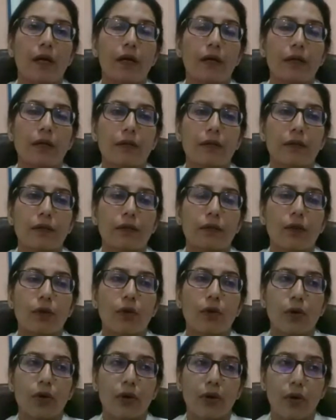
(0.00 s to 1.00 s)
Uh,
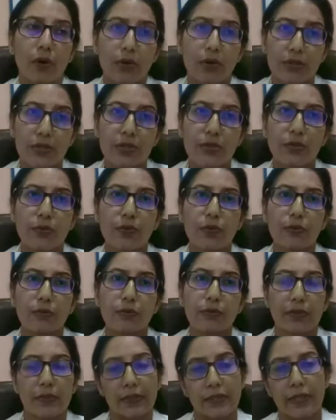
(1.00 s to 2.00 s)

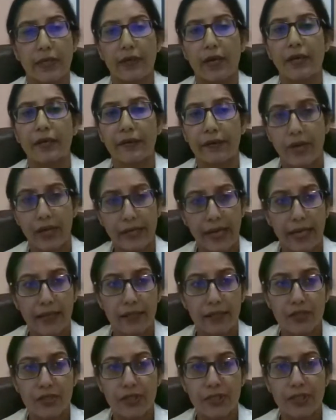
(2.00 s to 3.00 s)
Also, there are drug
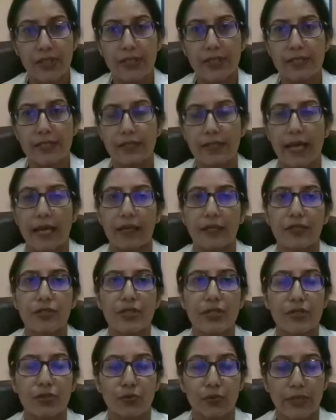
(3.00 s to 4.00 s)
allergies,
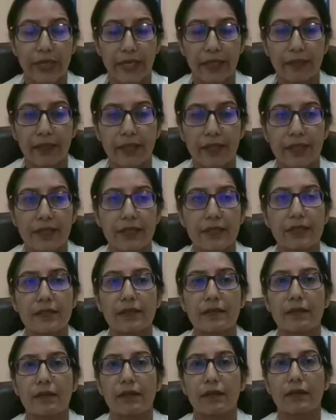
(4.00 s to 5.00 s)
allergies to
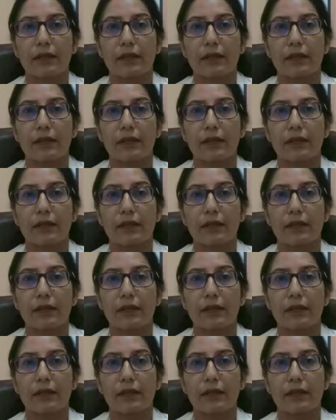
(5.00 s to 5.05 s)
latex,